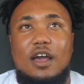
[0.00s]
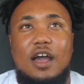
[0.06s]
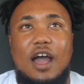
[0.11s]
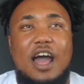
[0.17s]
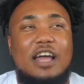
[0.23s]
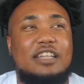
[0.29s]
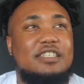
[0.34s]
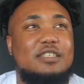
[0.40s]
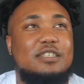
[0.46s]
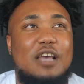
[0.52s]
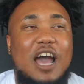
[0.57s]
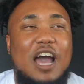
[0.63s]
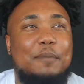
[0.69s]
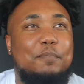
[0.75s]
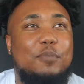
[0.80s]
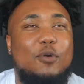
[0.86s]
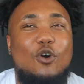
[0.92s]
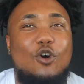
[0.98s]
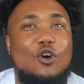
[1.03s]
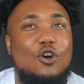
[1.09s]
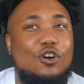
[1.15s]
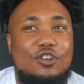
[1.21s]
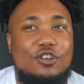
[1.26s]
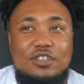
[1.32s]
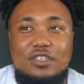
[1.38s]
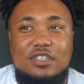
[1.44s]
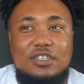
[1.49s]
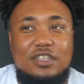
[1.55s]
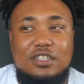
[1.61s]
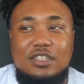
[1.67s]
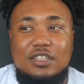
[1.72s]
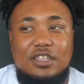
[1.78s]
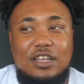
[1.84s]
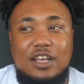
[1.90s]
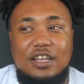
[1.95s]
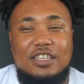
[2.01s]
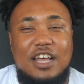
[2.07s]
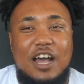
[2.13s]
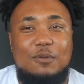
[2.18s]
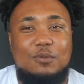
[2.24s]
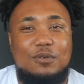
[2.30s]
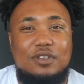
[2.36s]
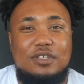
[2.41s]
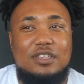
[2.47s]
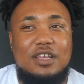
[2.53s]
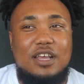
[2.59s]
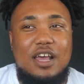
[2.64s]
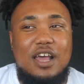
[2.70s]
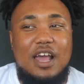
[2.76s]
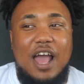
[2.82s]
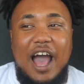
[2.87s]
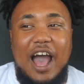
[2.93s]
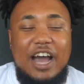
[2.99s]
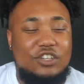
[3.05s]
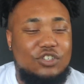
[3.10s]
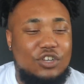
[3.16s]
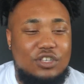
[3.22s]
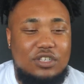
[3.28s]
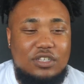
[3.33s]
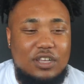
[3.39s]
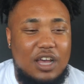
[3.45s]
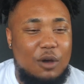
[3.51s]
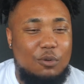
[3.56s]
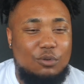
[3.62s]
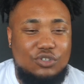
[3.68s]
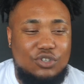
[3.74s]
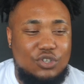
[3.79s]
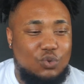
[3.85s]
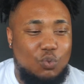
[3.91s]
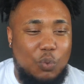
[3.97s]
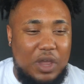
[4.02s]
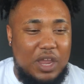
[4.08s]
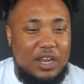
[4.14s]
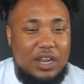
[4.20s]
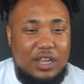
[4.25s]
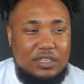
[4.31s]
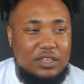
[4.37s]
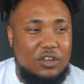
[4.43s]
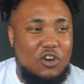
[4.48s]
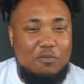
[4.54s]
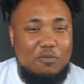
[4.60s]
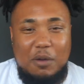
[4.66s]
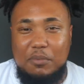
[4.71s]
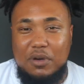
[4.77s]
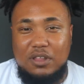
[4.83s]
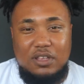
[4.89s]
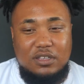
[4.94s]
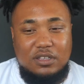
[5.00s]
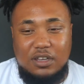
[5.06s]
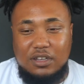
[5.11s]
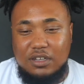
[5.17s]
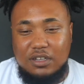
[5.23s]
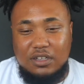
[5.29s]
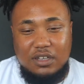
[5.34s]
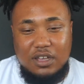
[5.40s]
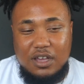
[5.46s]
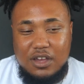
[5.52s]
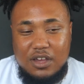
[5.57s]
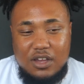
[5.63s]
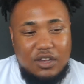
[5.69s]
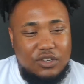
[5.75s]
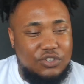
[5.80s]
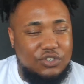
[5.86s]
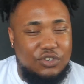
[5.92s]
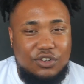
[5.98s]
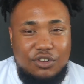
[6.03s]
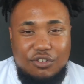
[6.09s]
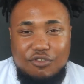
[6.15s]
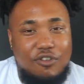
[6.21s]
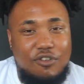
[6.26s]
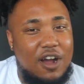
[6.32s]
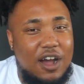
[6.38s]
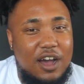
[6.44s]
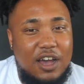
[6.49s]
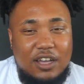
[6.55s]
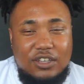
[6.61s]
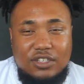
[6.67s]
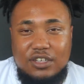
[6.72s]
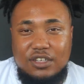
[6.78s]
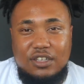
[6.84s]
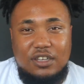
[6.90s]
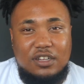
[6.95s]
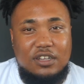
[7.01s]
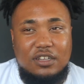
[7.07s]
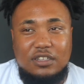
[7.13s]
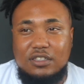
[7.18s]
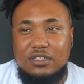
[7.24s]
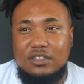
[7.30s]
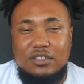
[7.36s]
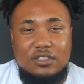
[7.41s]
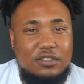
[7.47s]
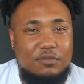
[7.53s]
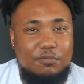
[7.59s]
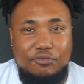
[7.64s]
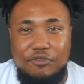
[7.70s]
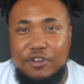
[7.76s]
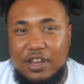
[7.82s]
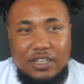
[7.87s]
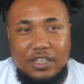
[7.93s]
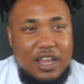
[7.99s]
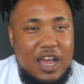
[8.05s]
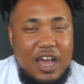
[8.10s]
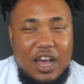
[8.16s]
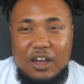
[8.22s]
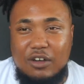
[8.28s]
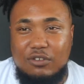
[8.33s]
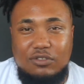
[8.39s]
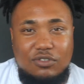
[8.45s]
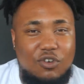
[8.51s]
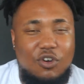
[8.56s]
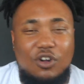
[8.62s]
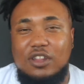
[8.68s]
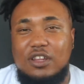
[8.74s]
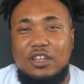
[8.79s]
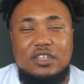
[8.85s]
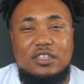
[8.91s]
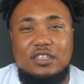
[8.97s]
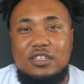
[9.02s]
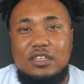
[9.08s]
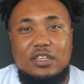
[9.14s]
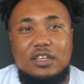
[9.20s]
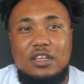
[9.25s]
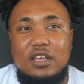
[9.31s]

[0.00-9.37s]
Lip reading: I paused because I was just waiting. I said, oh, my mother's she's gonna cry, she's gonna break down, all of this.